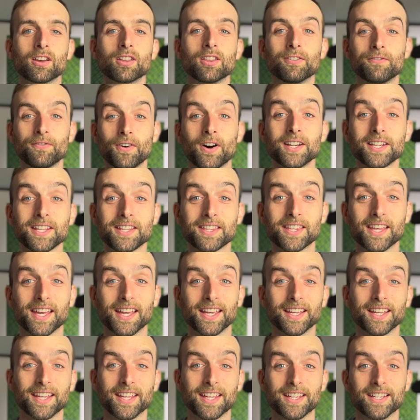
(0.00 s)
The funny
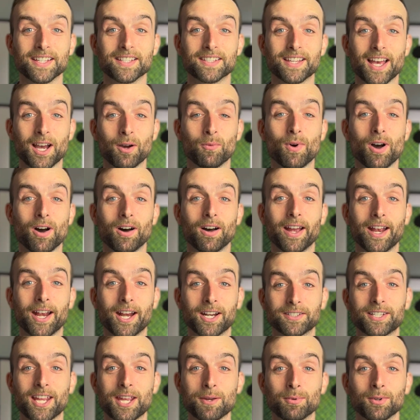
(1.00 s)
thing is that while
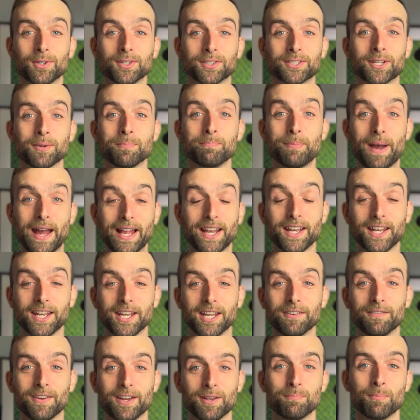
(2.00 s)
Airtable is
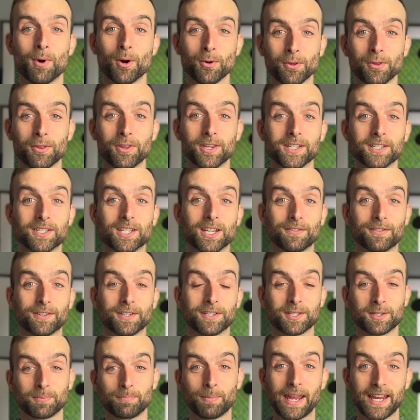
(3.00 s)
competitive in both of these
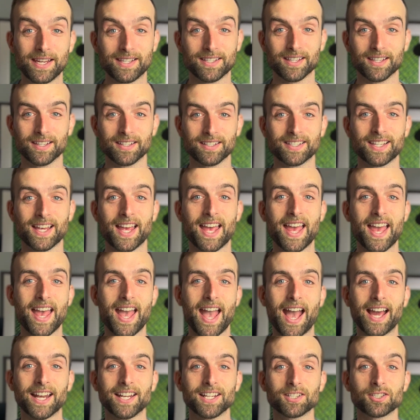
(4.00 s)
different spaces,
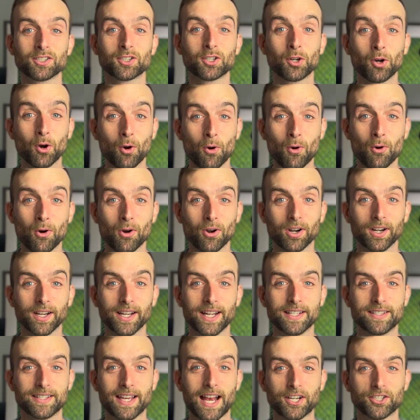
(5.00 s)
at its core,
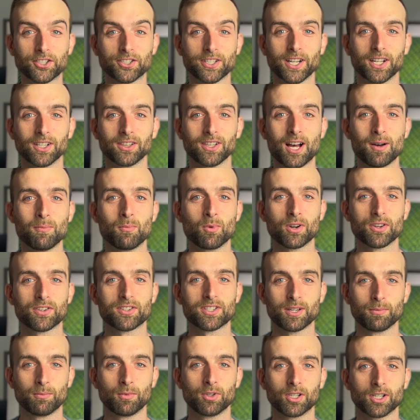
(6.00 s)
it's actually a lot more
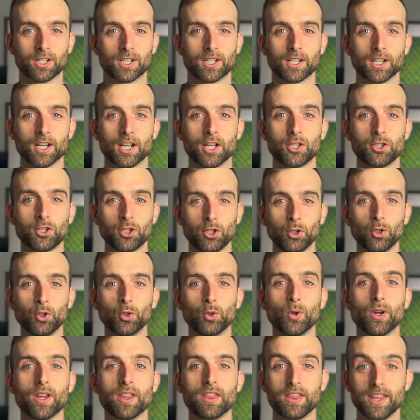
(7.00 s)
similar
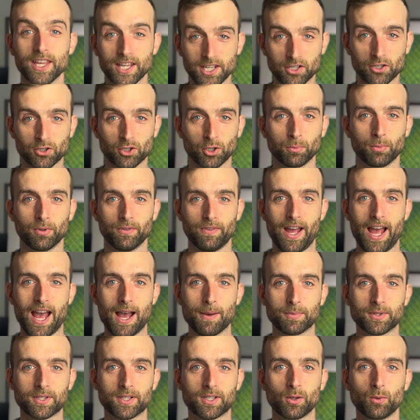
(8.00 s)
to this group of
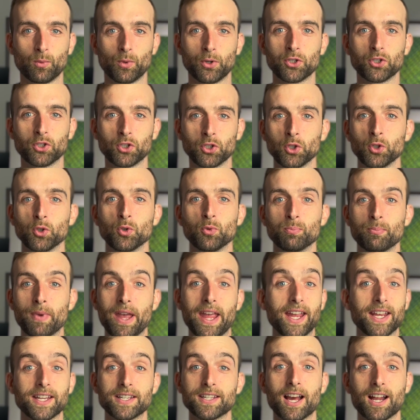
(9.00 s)
apps, which you
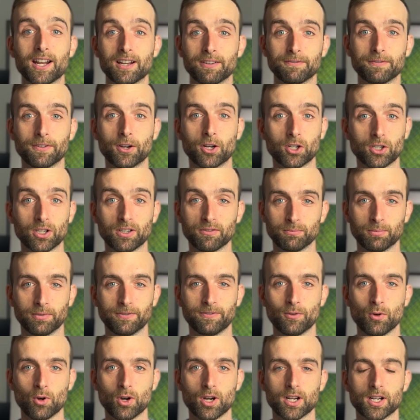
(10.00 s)
may not have heard of
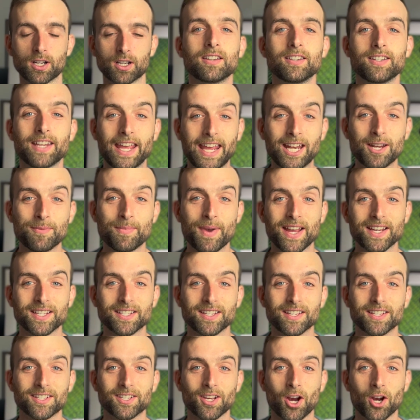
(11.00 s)
before.
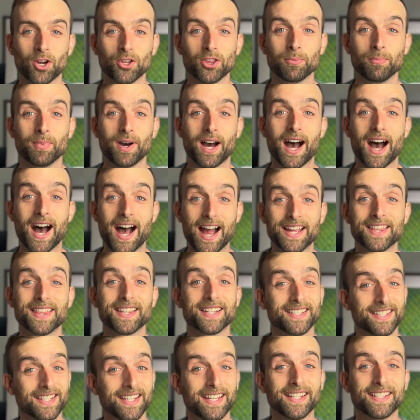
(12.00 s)
Databases are the behind
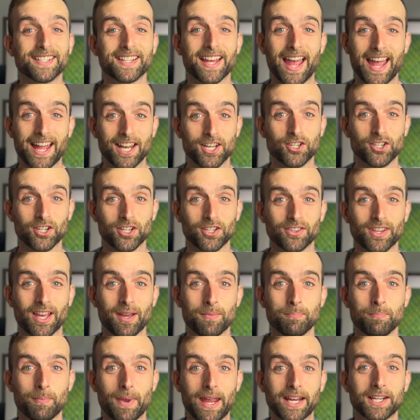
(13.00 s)
the scenes engine
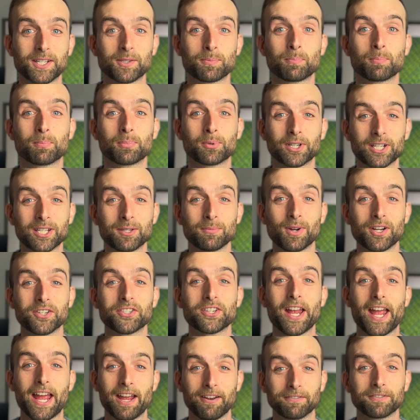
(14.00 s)
that makes pretty
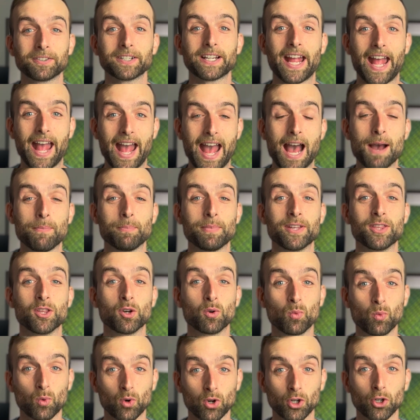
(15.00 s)
much every app in the
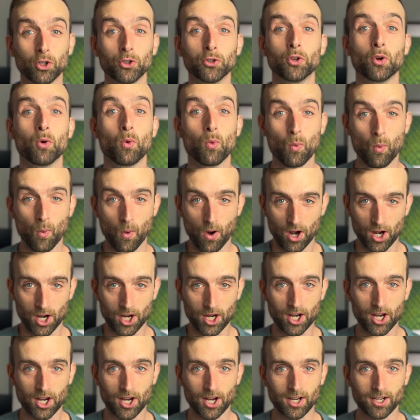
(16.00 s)
world
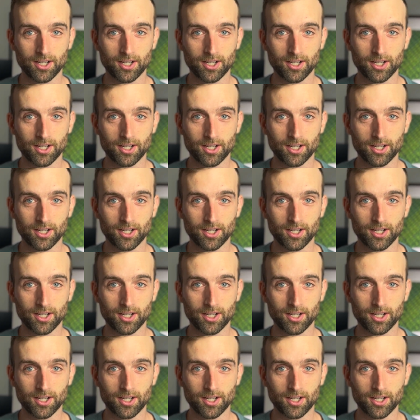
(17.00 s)
work.